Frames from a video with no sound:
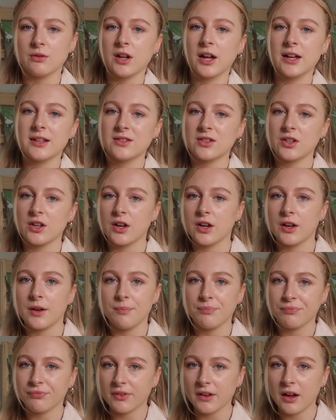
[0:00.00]
you'd like
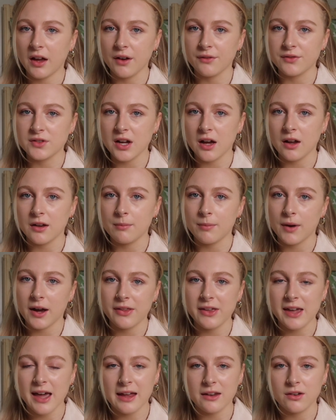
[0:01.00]
to have done by
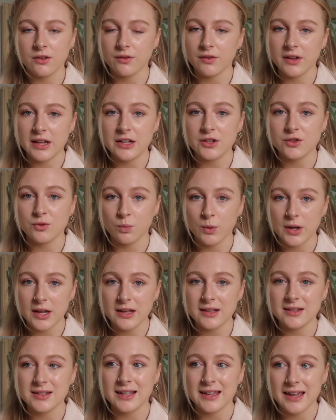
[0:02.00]
the end of each
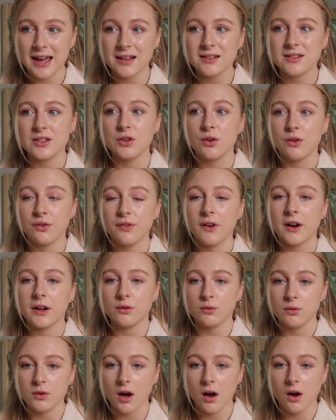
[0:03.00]
week to get to your
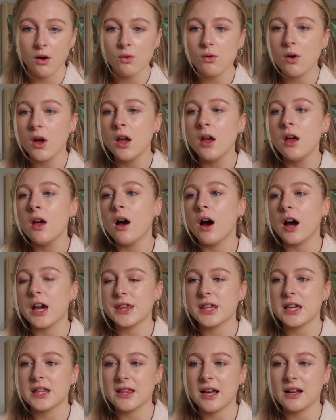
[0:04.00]
final goal, I
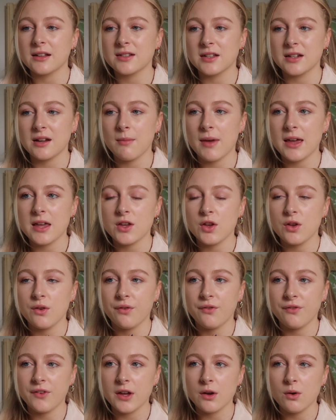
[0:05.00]
think that's going to make you
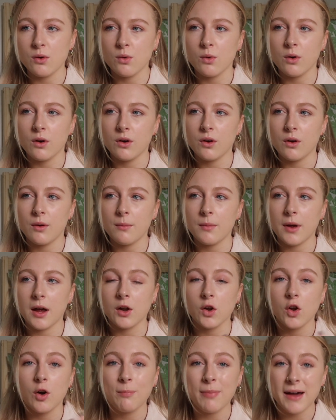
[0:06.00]
feel
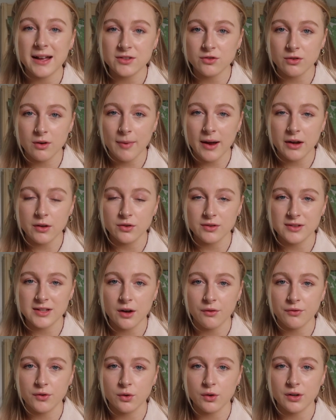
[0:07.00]
a lot better about
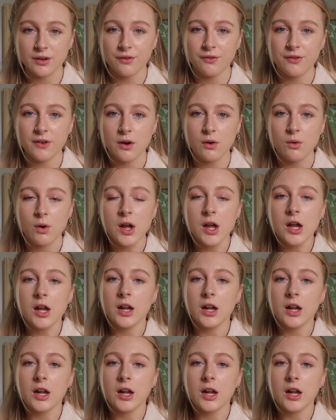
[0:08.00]
yourself. You're going to feel